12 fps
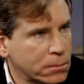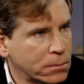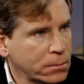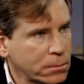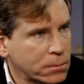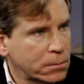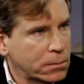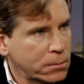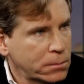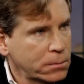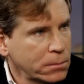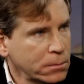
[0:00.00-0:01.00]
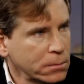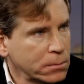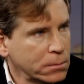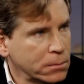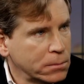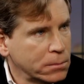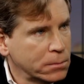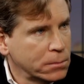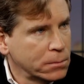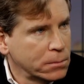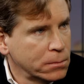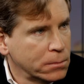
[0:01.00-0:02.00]
therefore uh,
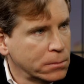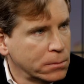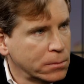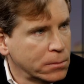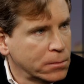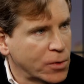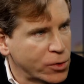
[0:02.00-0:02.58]
decreasing the attack surface.